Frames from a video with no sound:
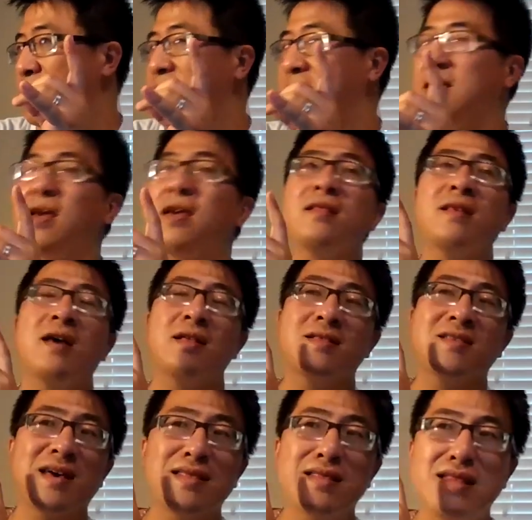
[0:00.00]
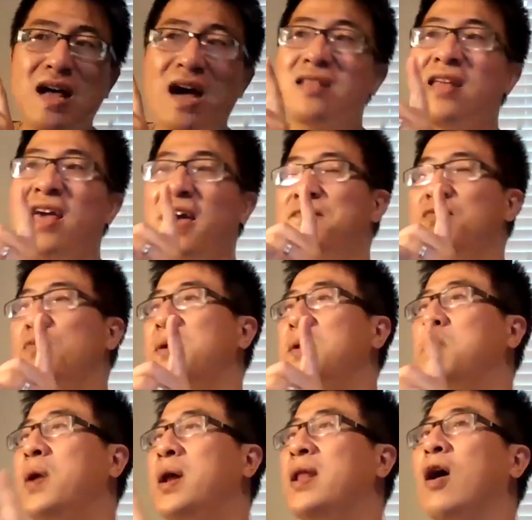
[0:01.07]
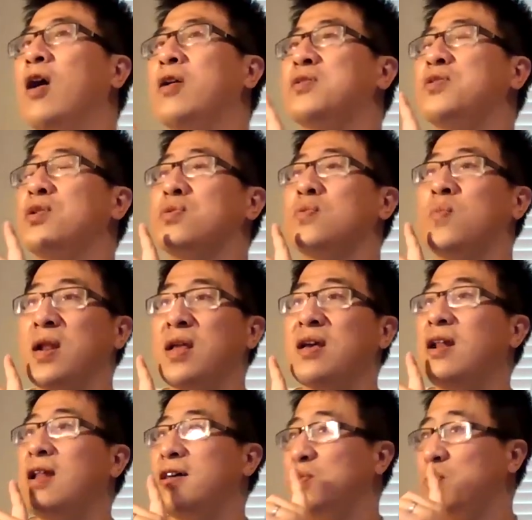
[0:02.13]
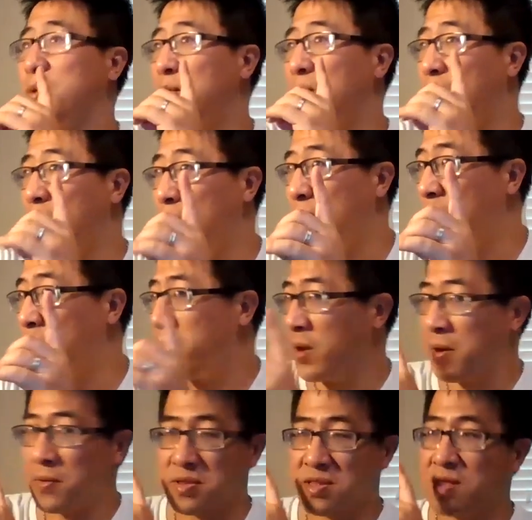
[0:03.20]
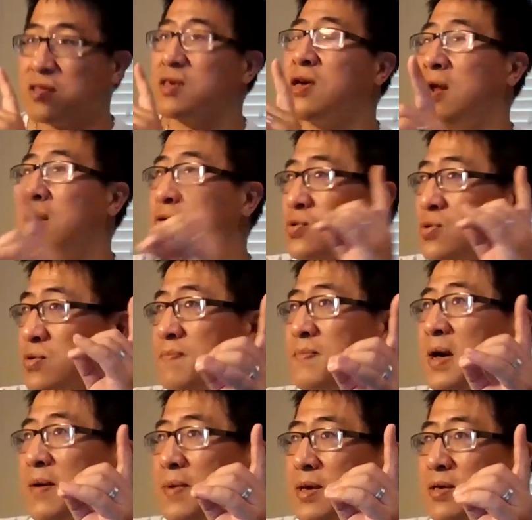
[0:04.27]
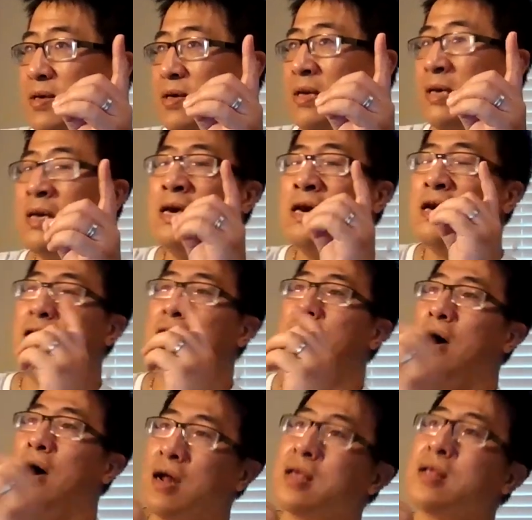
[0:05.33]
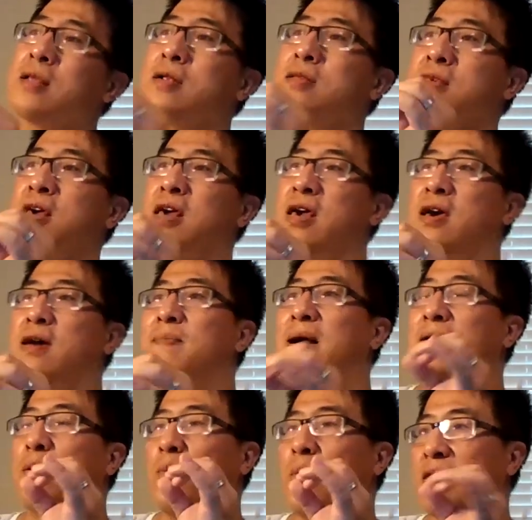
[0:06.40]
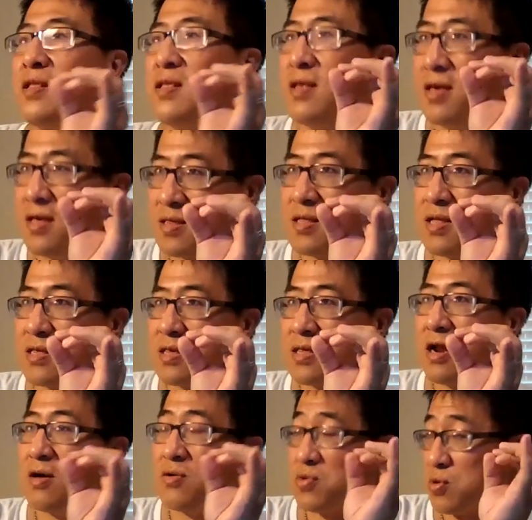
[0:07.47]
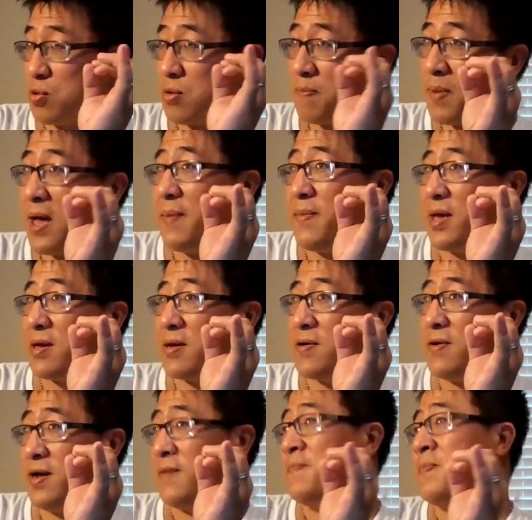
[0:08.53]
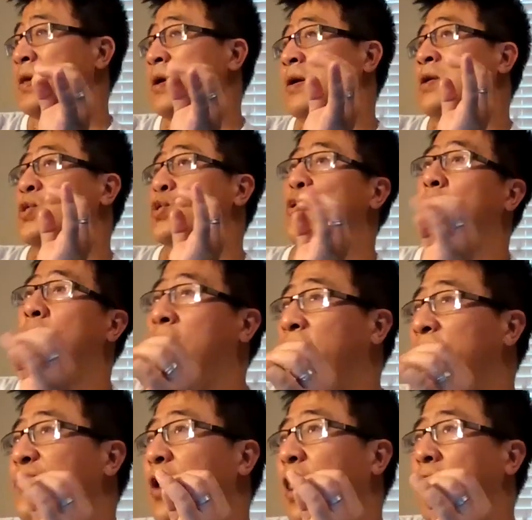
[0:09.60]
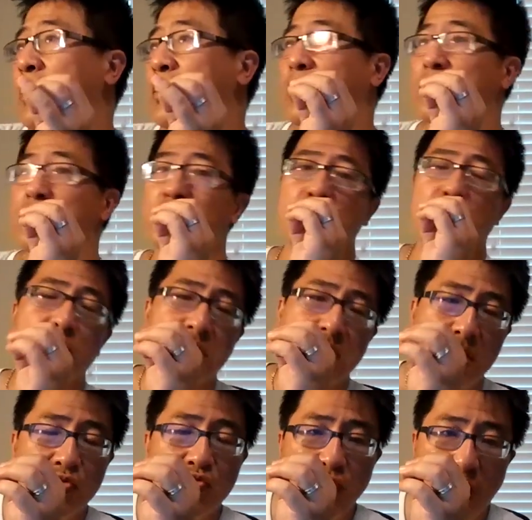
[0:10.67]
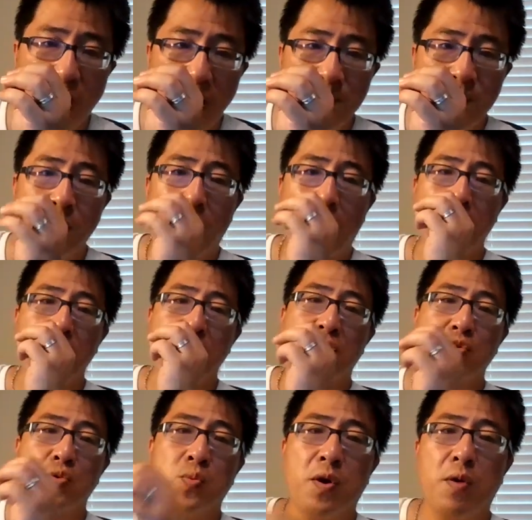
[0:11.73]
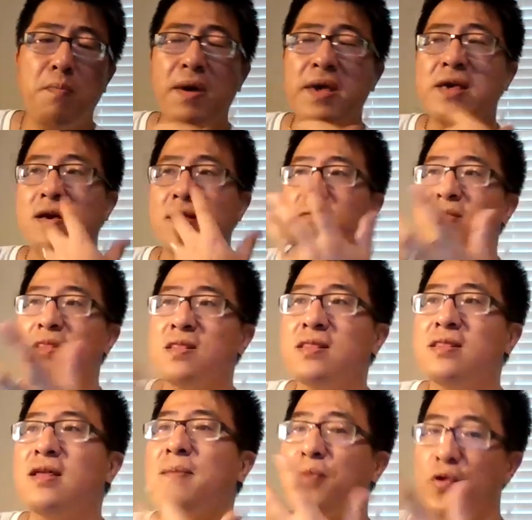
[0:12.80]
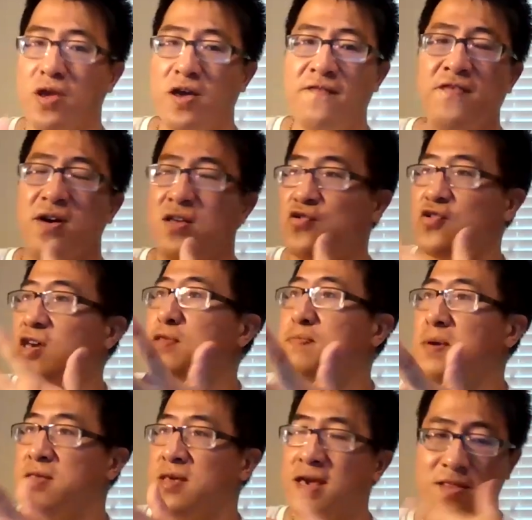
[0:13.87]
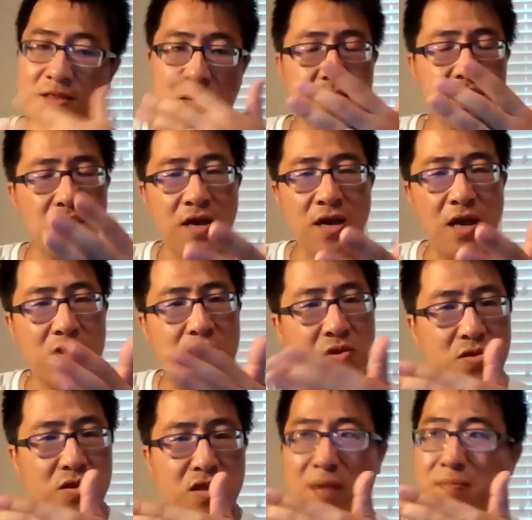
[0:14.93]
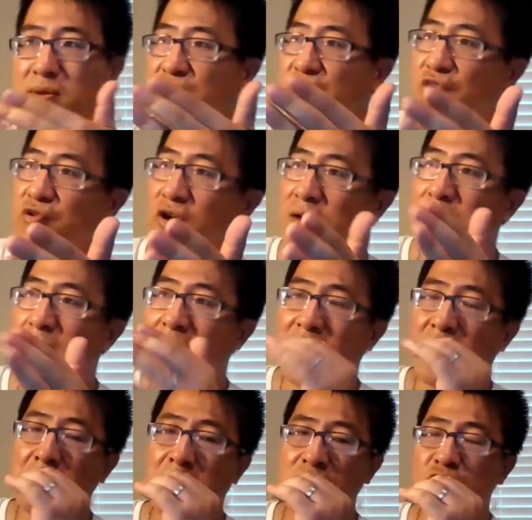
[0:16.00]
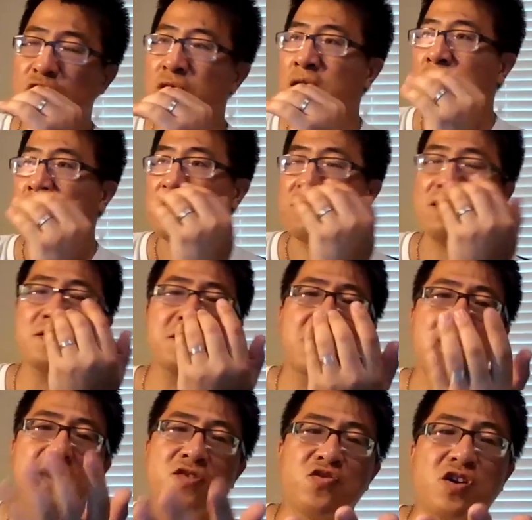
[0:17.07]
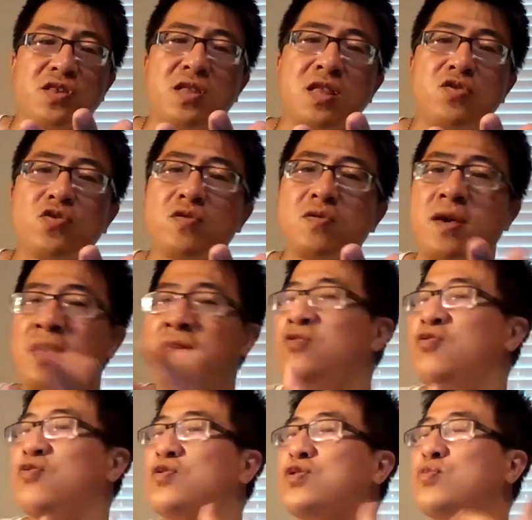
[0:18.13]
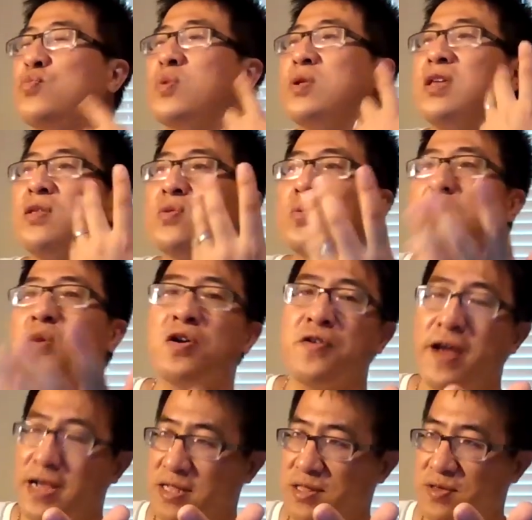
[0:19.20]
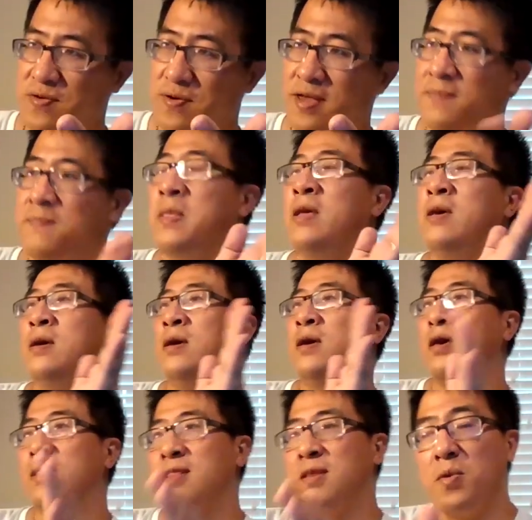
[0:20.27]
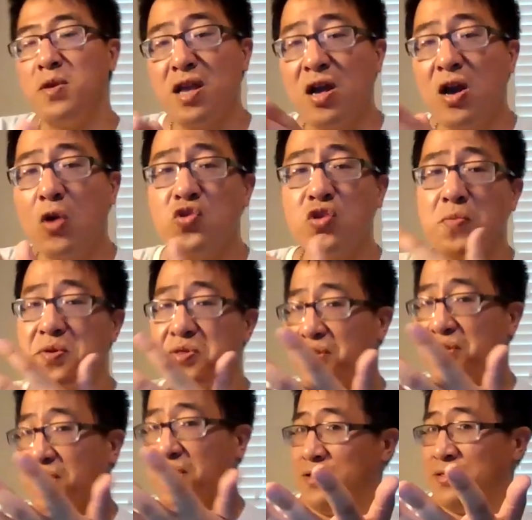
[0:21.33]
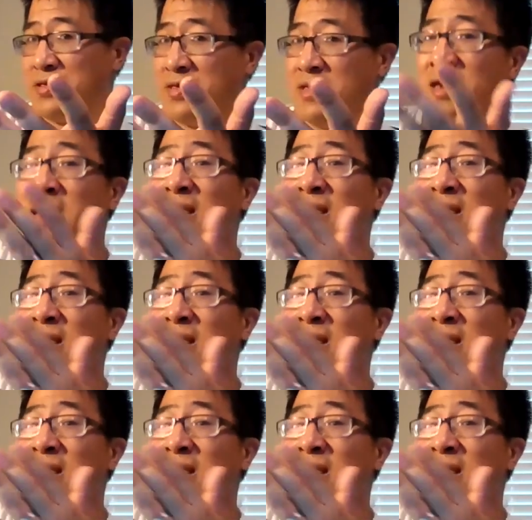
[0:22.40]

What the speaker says: They does not have to be what the clients will disclose to the public. And the auditors care about what it is disclosed to the public, right? So after auditors do their job, auditors will make a summary of adjustment. Hey, those accounts, those numbers are wrong by how much? Those are the adjusting journal entries we need to correct, right? They will negotiate with clients.